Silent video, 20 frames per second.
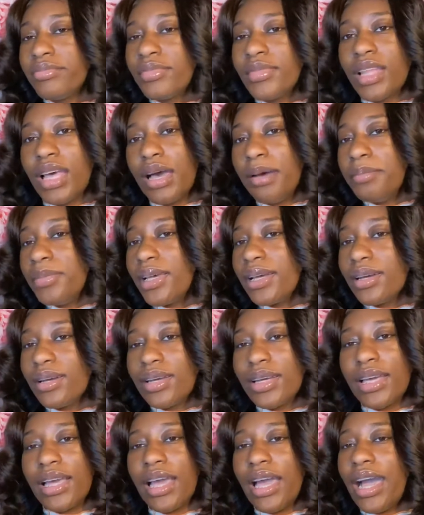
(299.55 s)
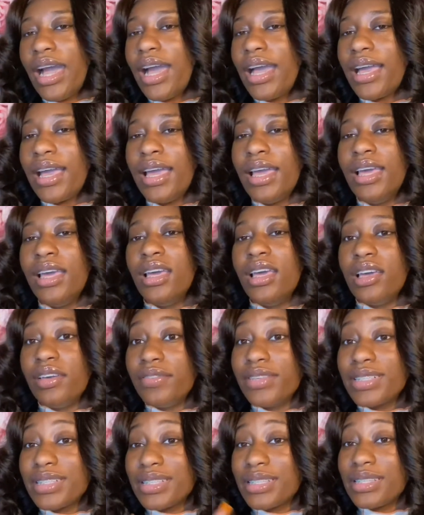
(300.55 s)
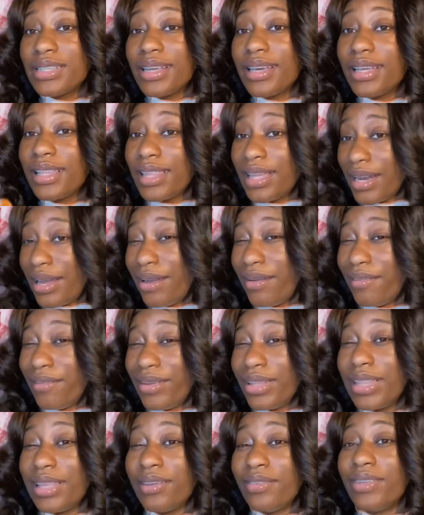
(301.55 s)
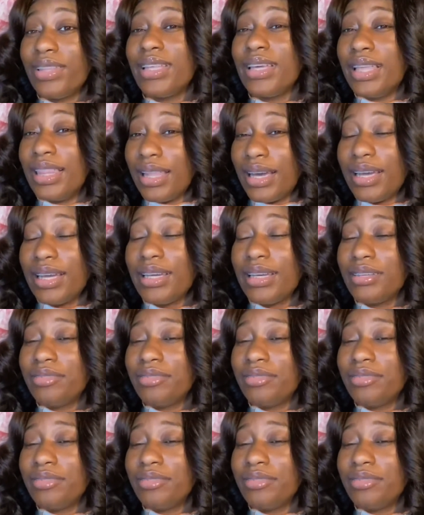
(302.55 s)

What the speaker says: I'm like, okay, if it's a sneaker that I really, really like,